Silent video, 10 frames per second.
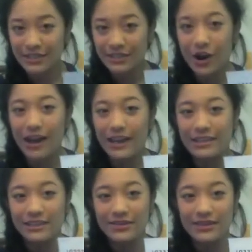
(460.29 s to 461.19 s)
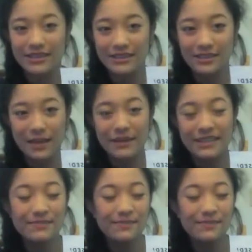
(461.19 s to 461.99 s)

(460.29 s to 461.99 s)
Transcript: to try and do this step as